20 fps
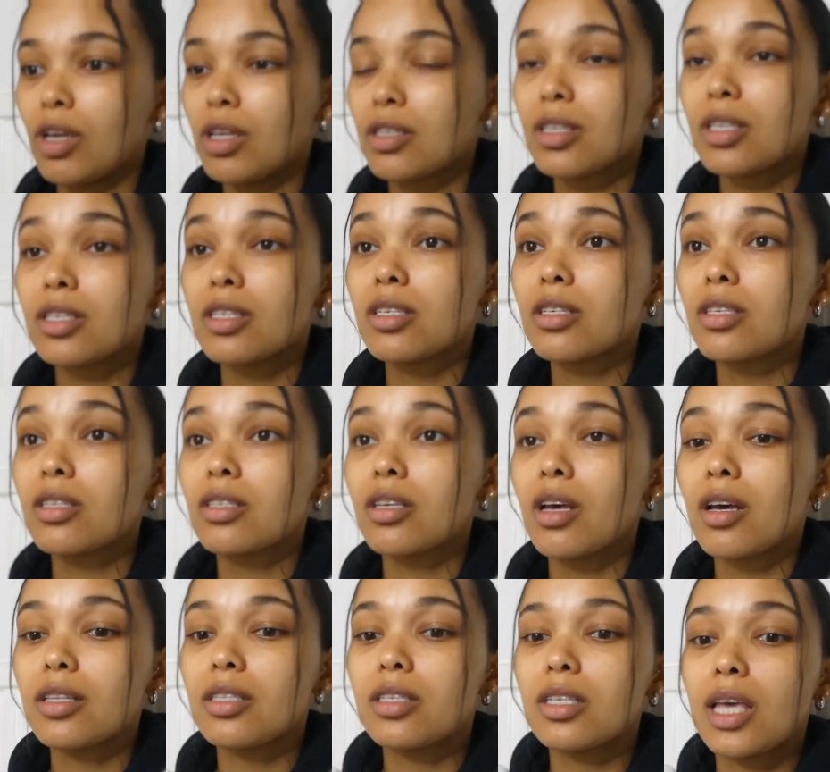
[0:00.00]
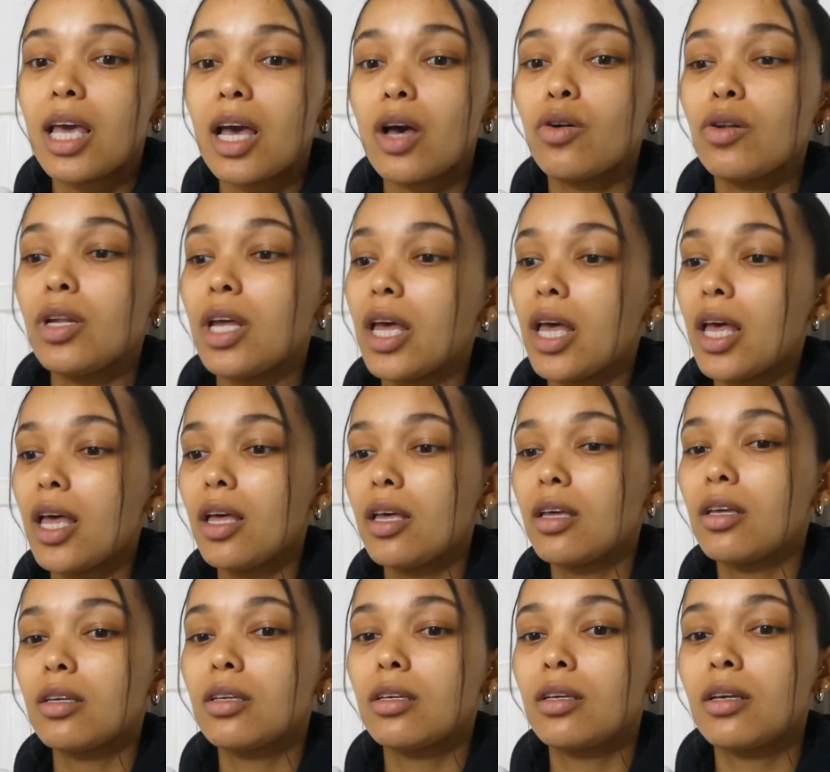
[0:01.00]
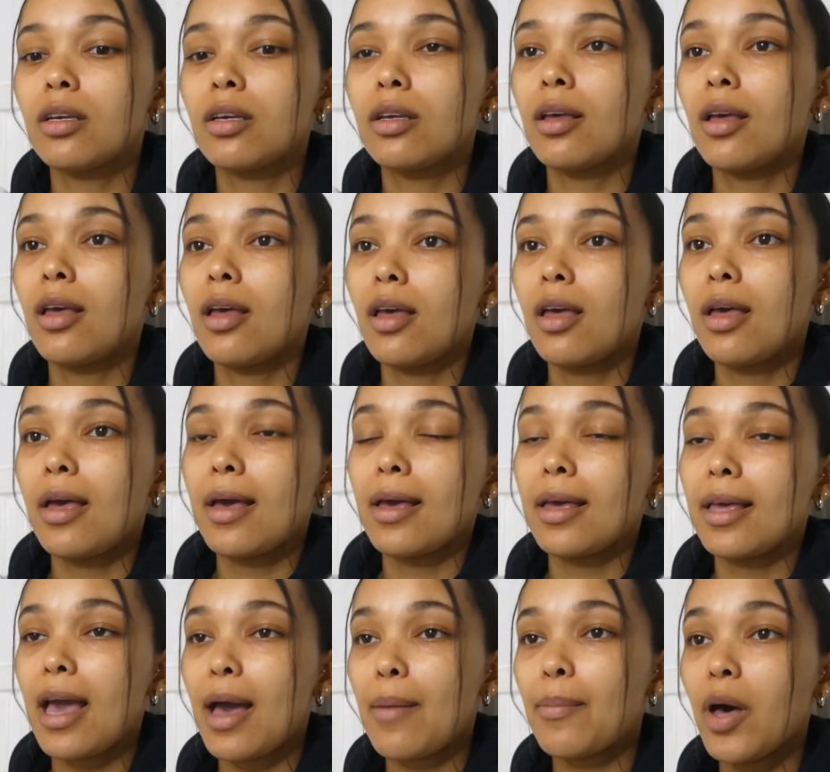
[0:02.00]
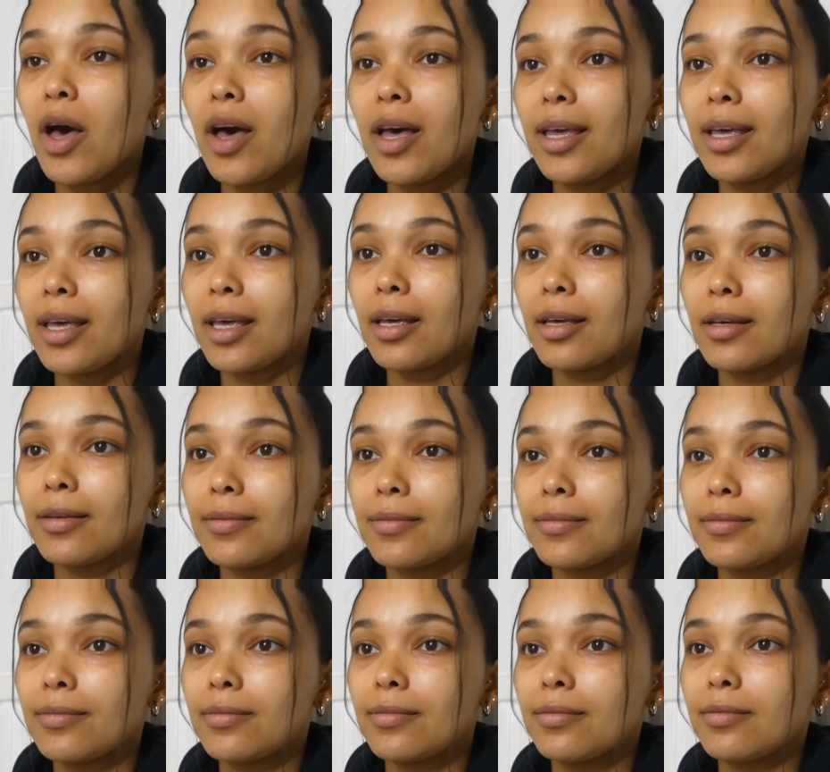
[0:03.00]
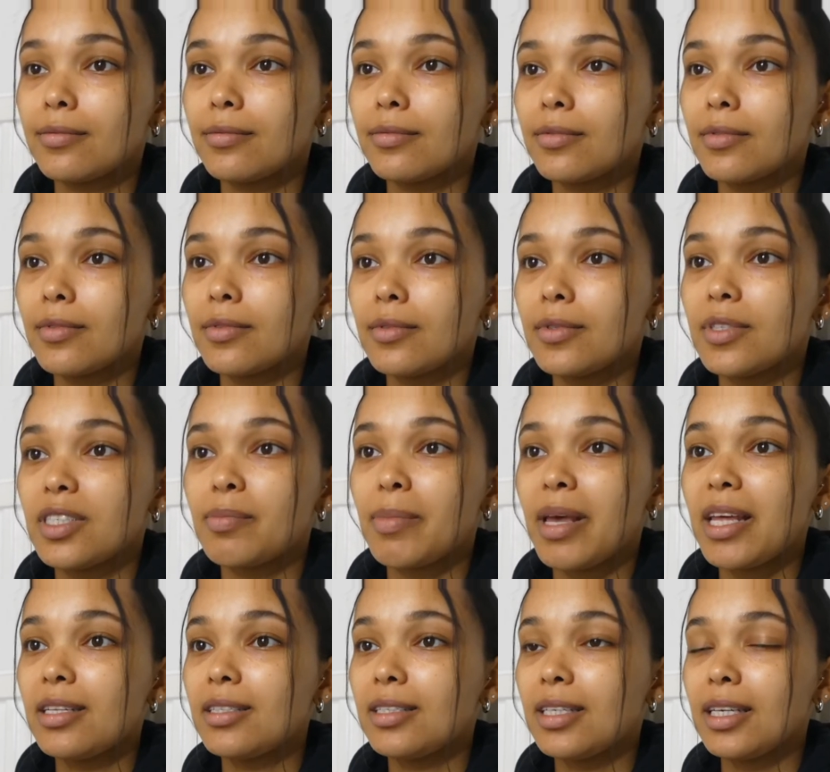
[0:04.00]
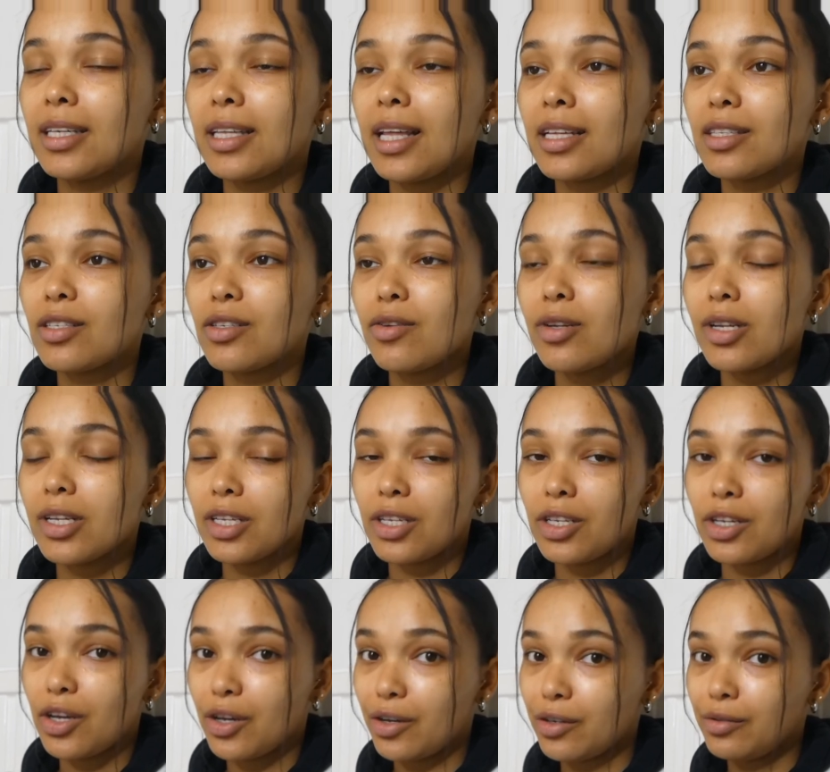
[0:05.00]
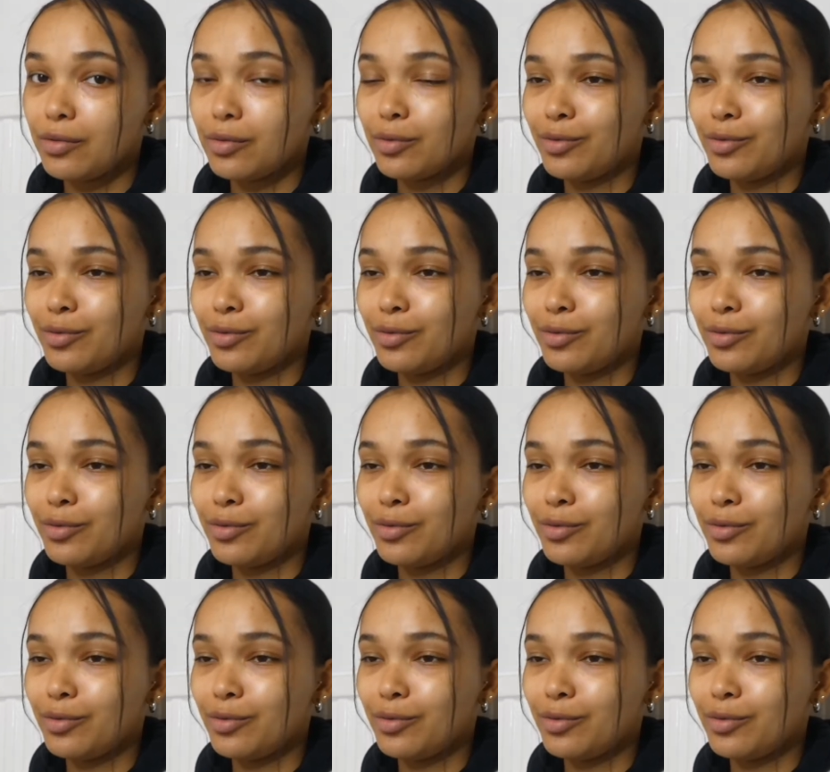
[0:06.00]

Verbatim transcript: guess this is a sign to get on it and get buying, spending that dollar, you know.